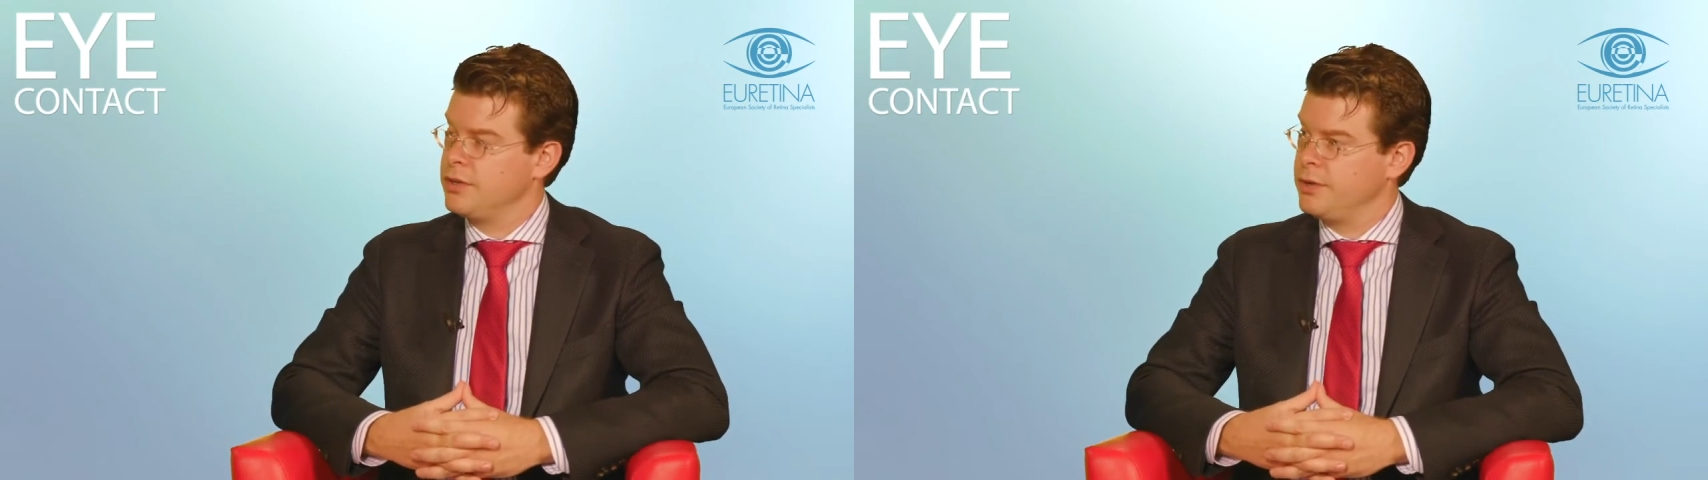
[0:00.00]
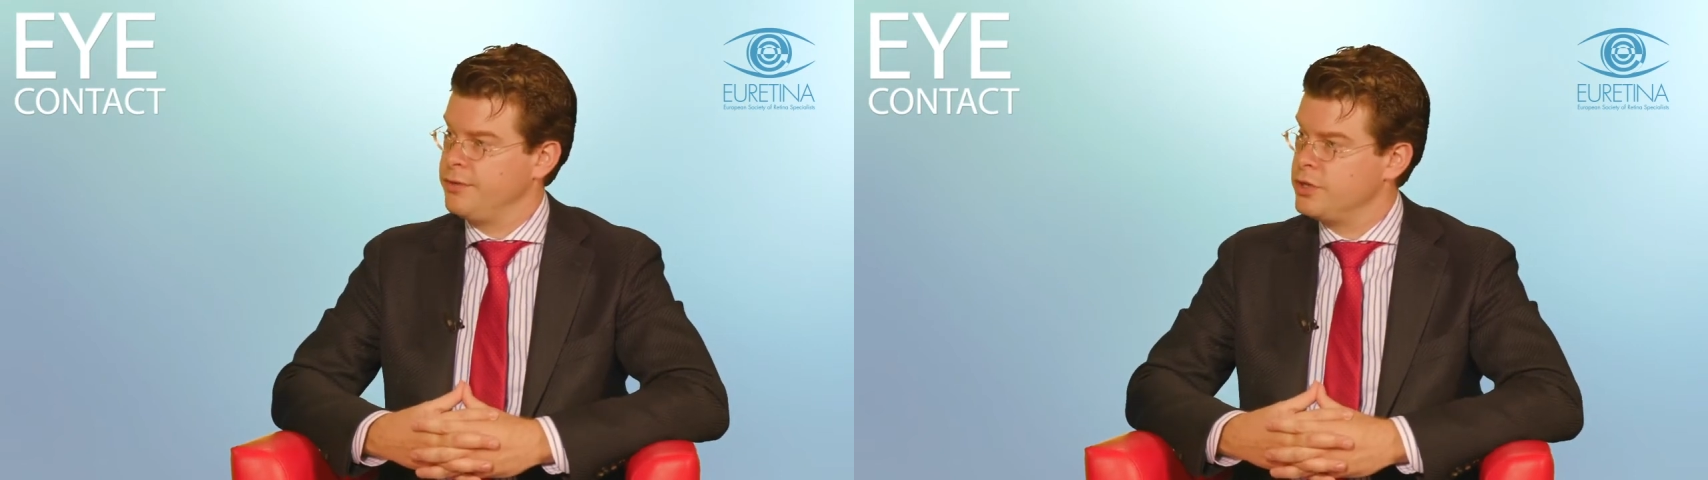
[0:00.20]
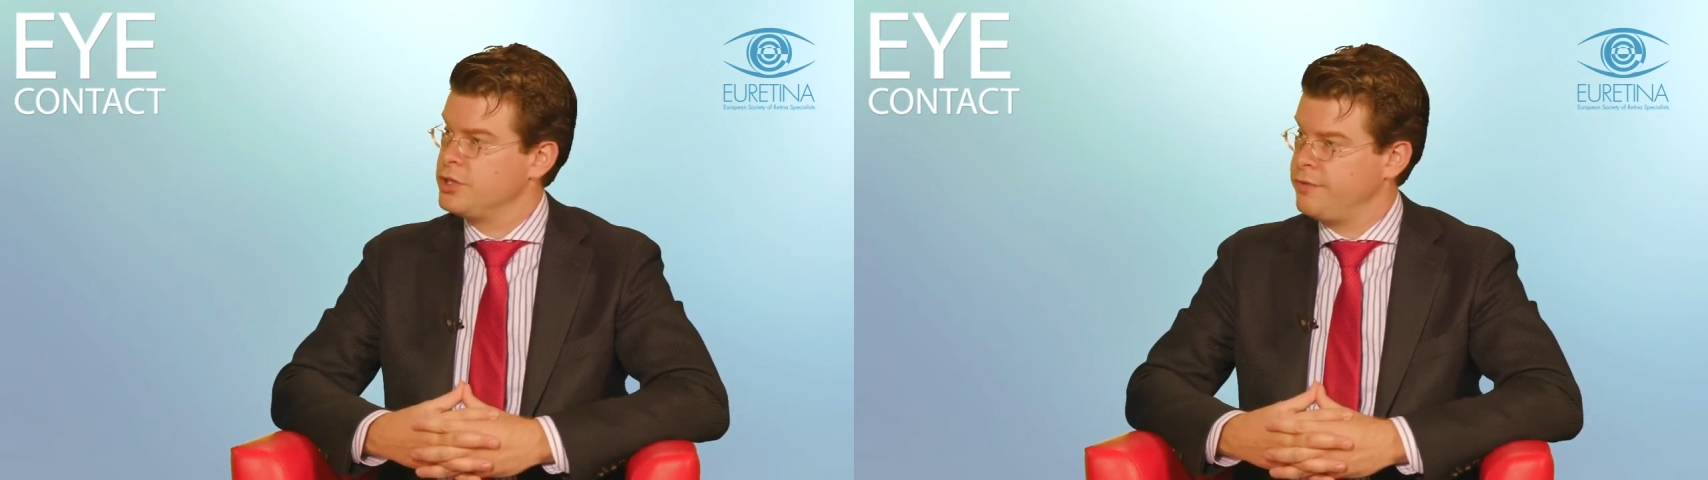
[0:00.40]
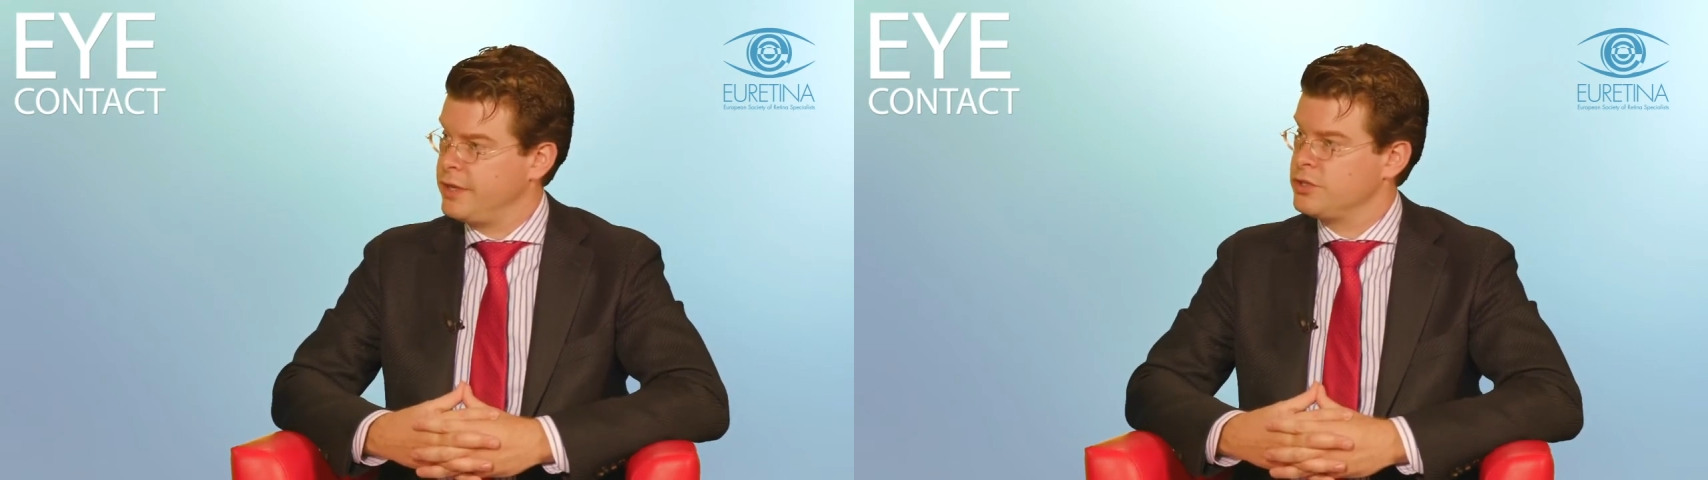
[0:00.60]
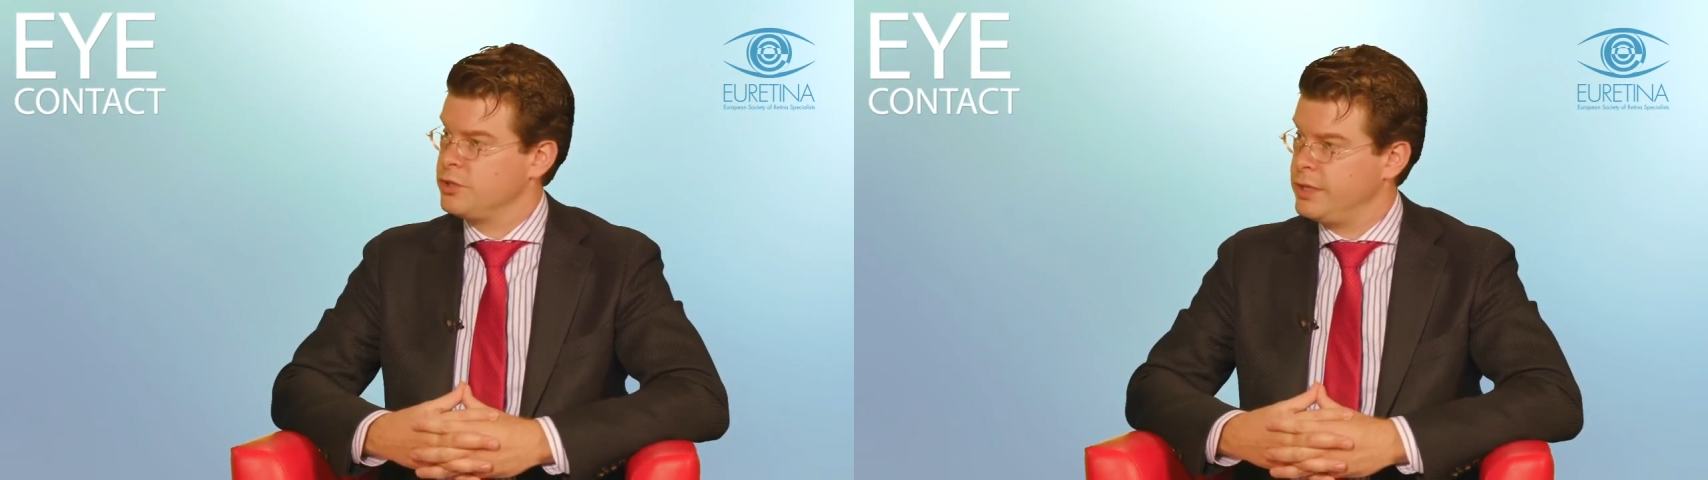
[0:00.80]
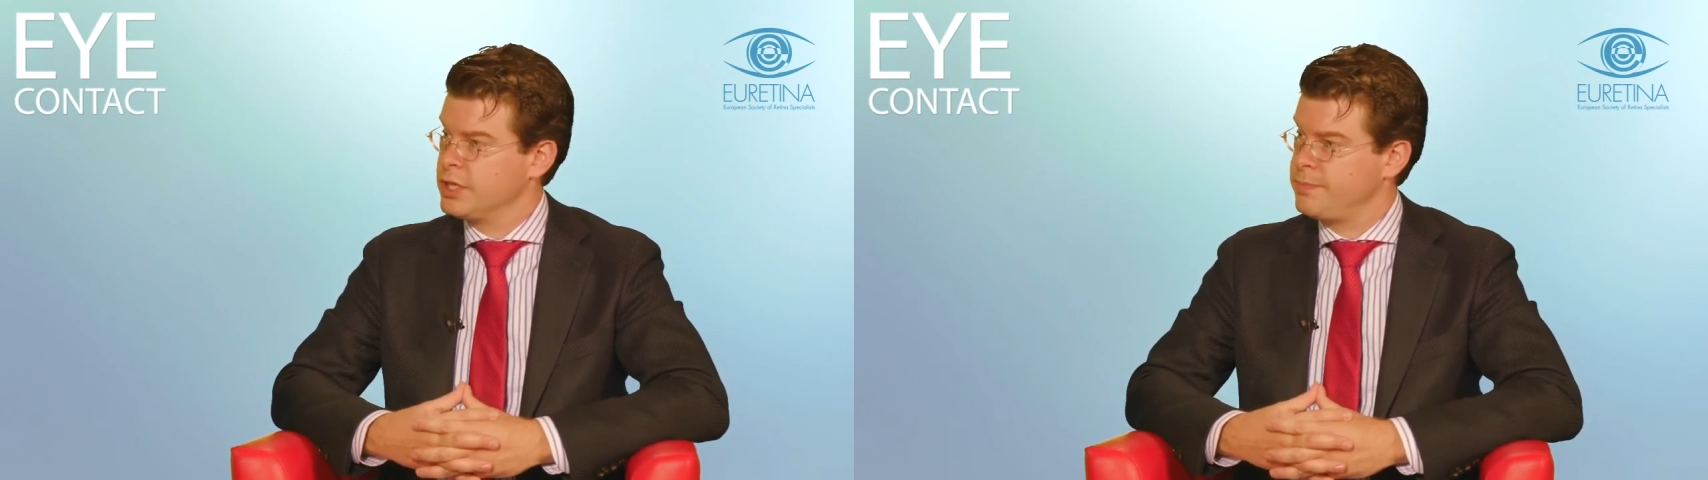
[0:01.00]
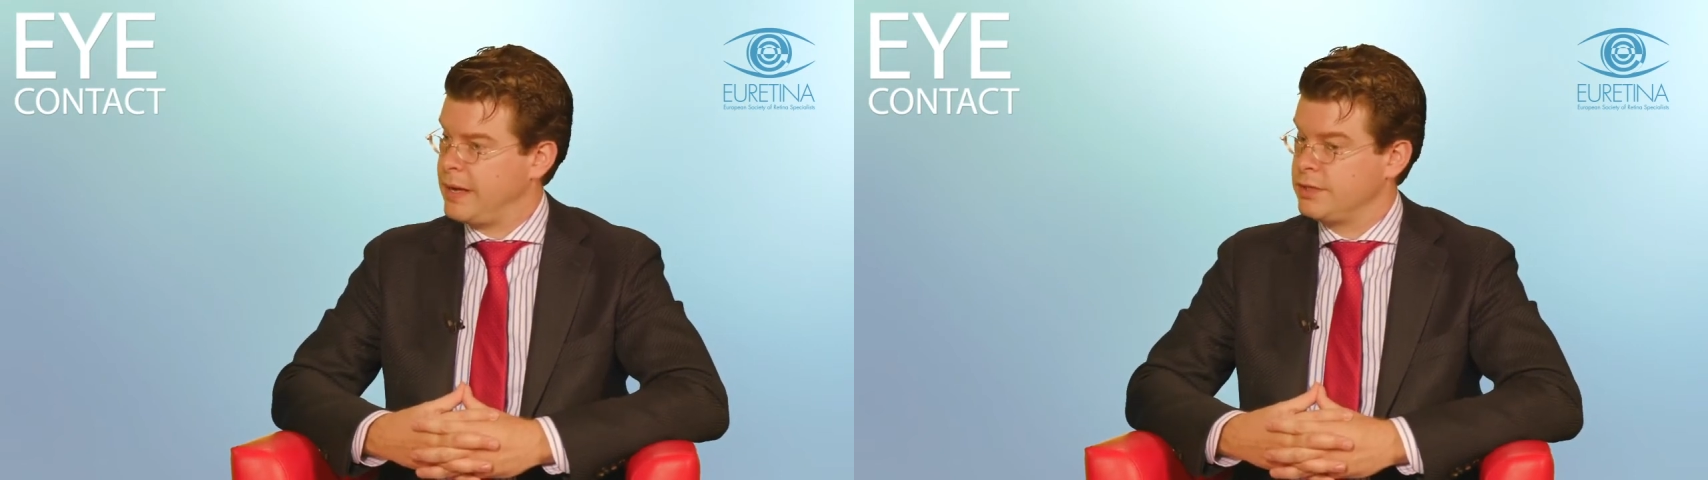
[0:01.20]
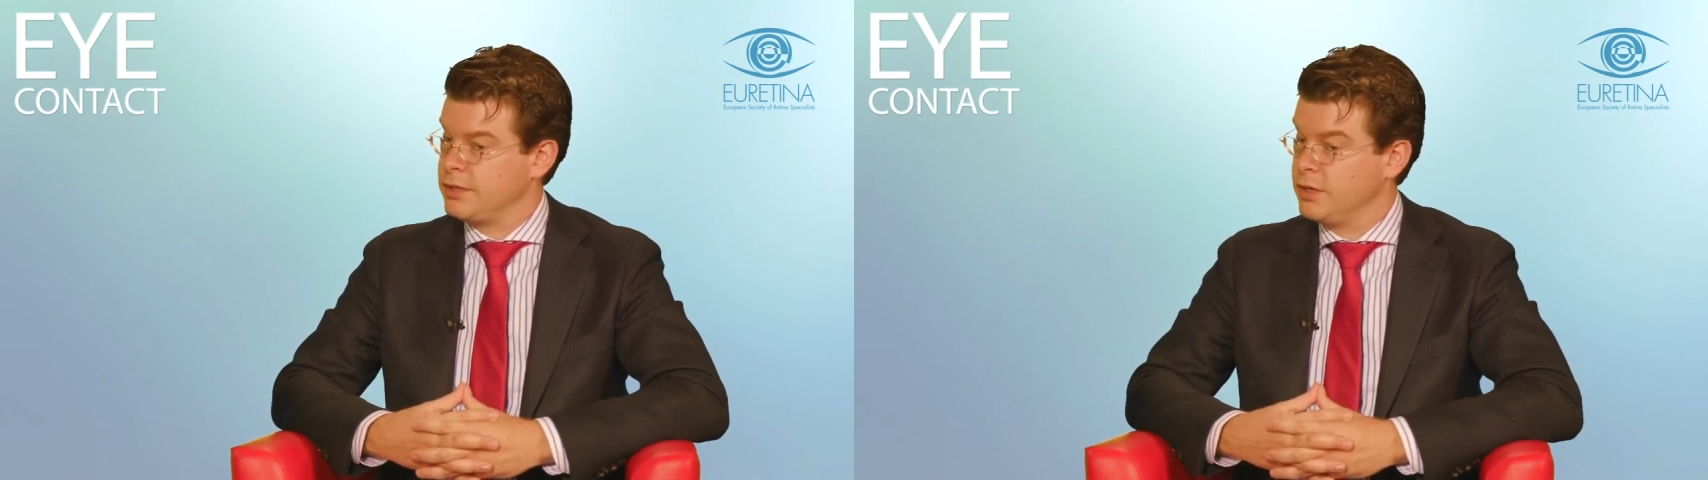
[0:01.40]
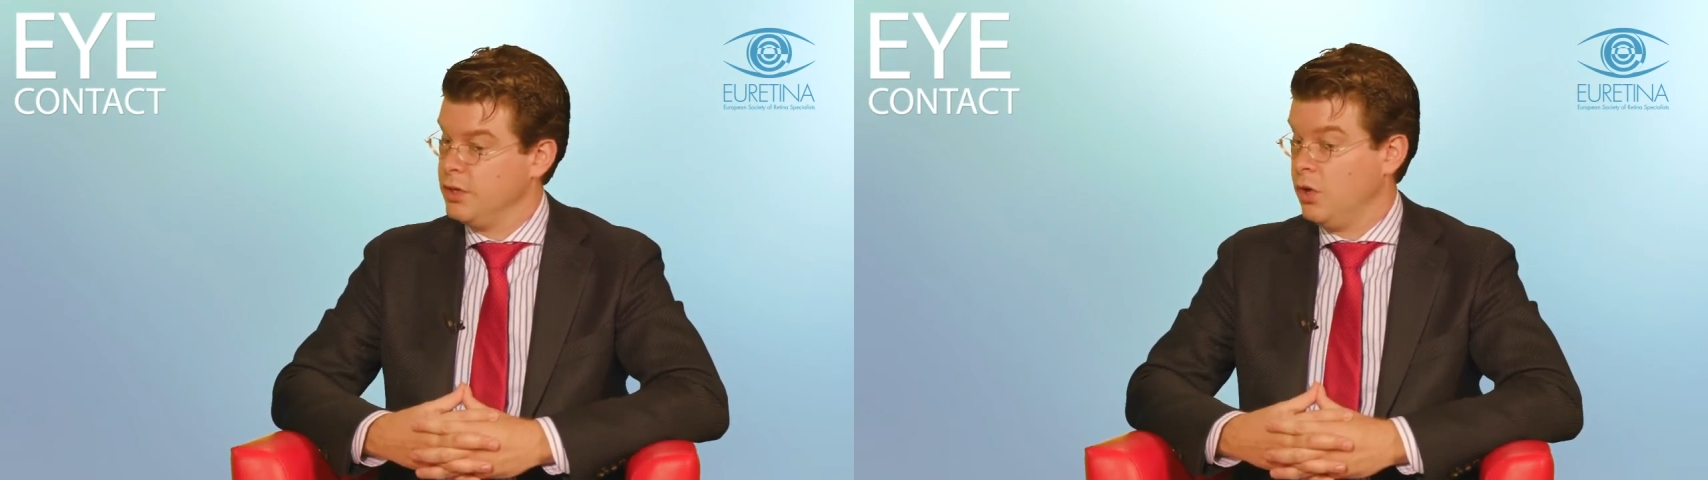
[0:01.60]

adverse events to be expected,